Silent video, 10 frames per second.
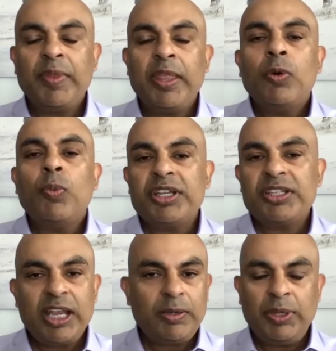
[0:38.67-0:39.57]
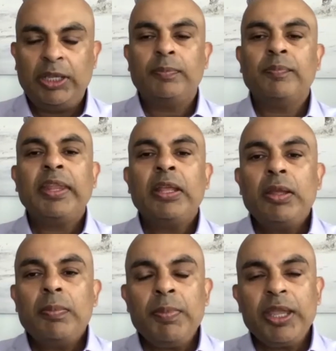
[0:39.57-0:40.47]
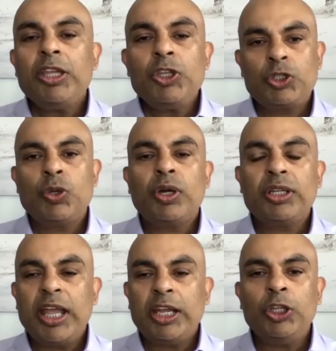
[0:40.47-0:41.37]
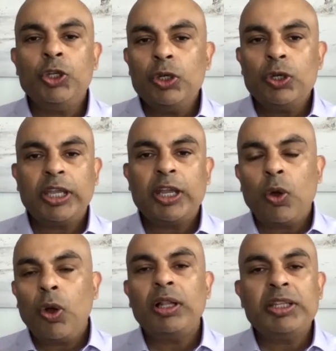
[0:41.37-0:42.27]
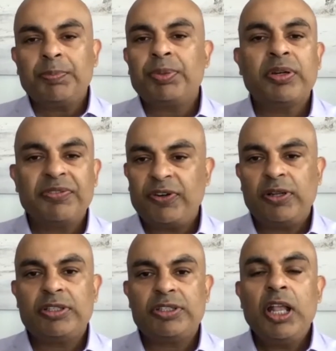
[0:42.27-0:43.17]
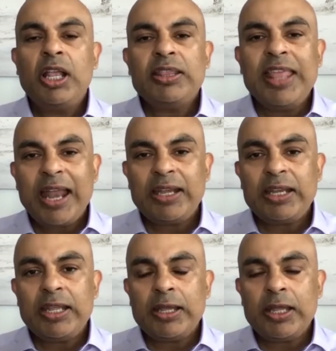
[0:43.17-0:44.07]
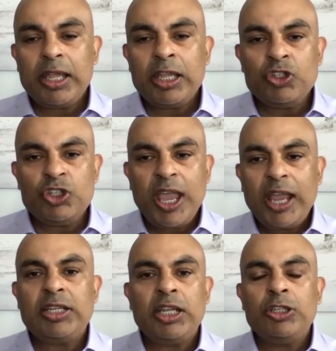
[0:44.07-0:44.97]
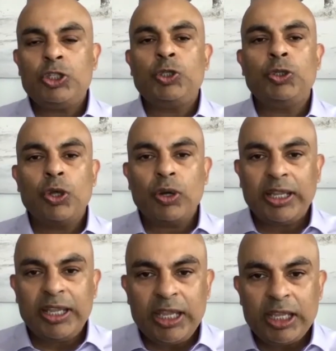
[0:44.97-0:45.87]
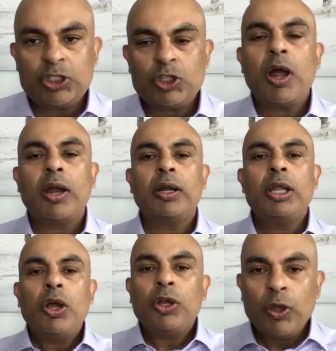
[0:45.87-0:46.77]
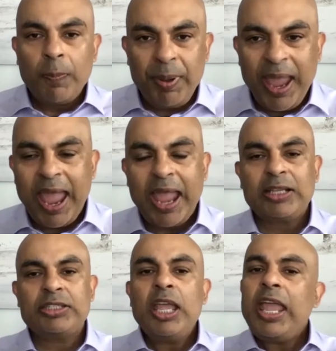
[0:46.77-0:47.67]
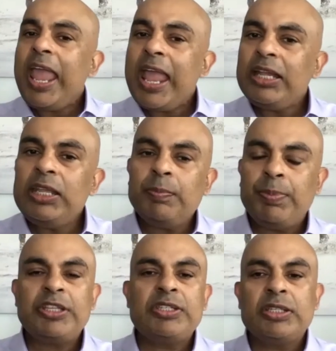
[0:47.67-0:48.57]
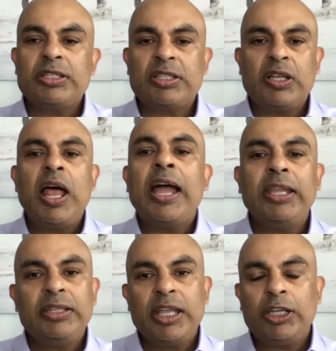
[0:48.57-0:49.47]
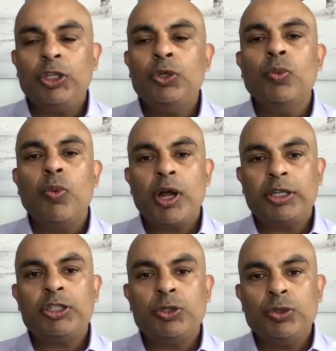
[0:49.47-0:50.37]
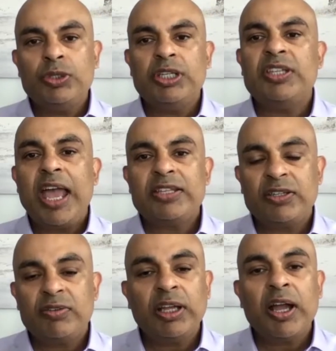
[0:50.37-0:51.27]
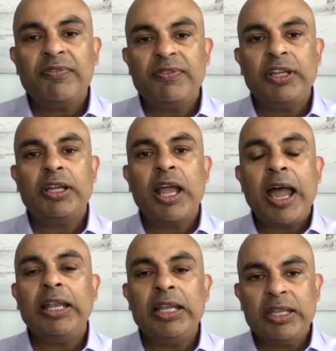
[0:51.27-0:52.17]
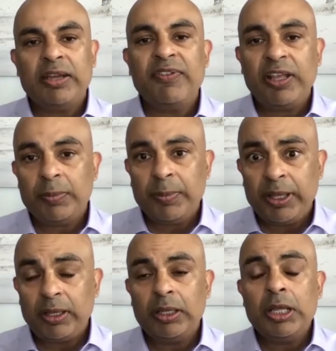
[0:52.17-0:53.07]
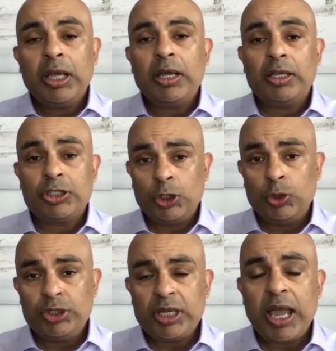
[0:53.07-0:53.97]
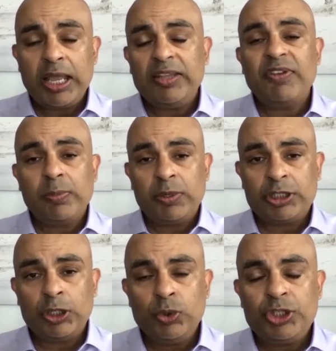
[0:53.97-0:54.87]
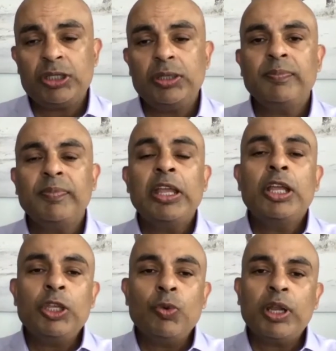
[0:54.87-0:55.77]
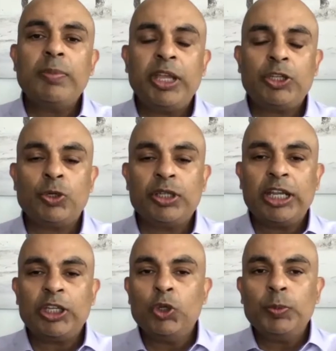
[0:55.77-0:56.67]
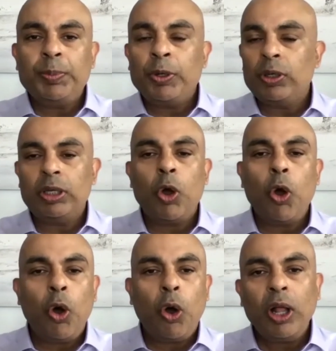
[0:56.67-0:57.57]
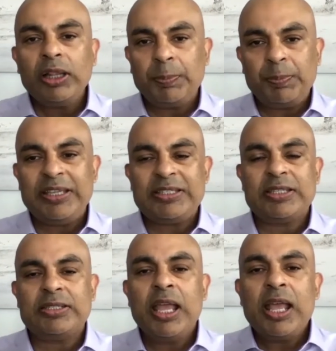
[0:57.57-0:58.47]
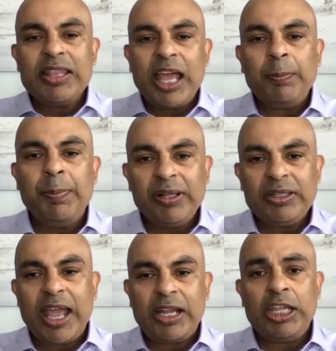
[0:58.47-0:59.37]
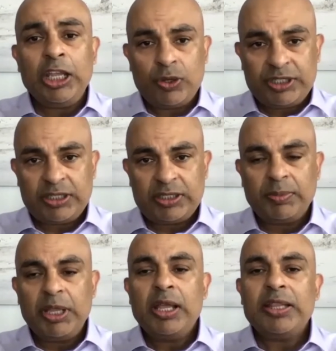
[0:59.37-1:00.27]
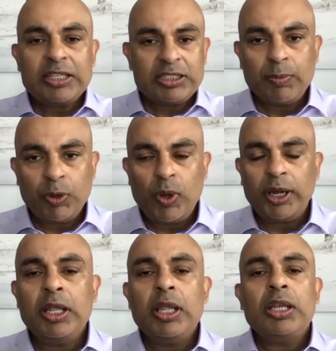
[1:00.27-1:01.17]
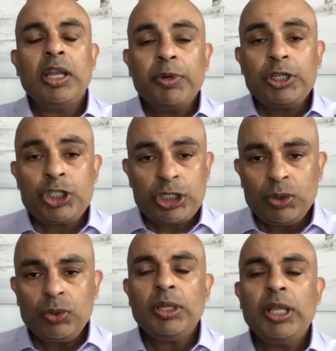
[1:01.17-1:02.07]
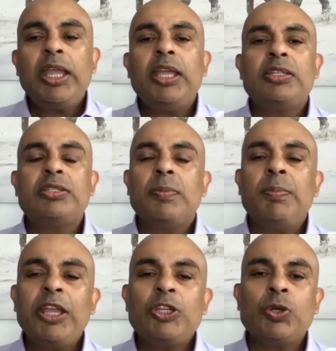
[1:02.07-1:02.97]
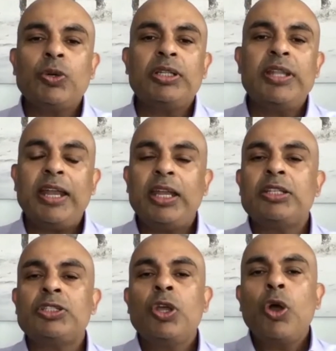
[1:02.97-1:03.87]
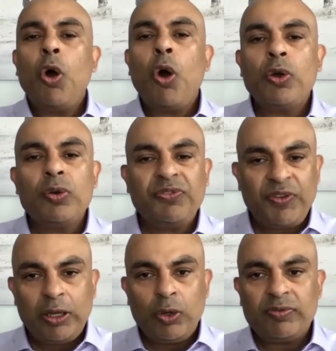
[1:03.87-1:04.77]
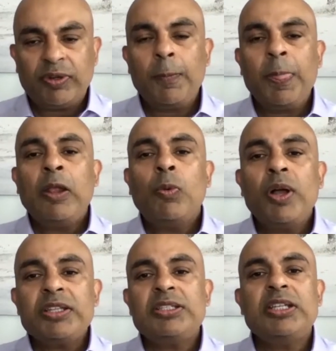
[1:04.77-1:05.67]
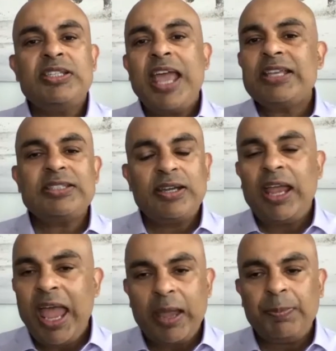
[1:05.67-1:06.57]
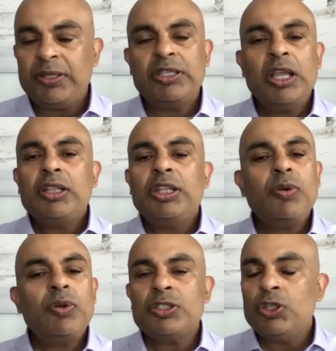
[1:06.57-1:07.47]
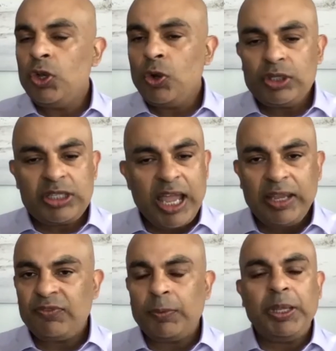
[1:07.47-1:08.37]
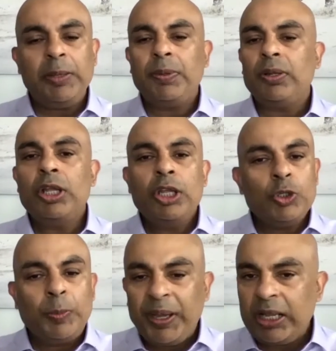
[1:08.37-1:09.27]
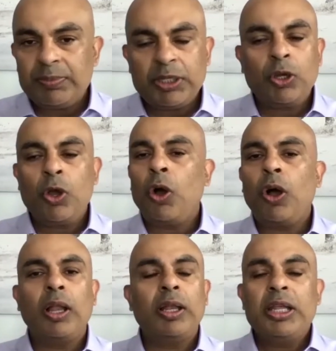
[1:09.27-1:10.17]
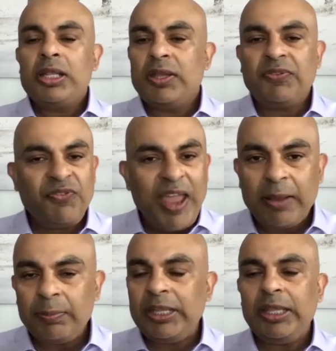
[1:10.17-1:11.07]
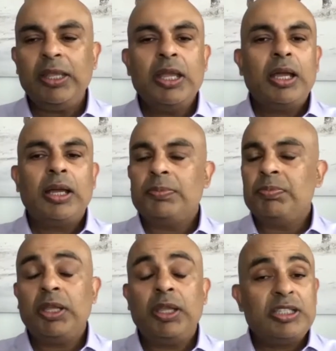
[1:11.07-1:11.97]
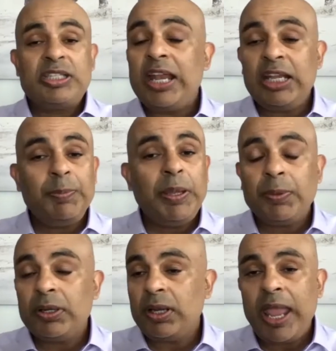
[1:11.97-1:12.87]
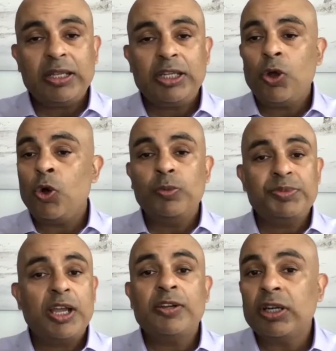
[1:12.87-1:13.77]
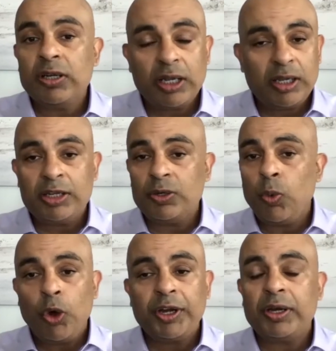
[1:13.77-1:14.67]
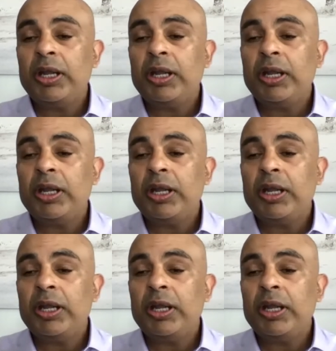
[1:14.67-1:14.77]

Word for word: What does that mean? Making sure that you look at all the peripherals that inject into your EHR, your PACS, any business line that you want to do disaster recovery and highly available uh, solution, highly available solution. You want to make sure that you pull all the pieces that build that ecosystem. That's number one. Number two is make sure that it's auto failover. Once disaster happens, there is no time for people to pick up the call, their family. Um, in Sandy, people had their homes under, uh, underwater.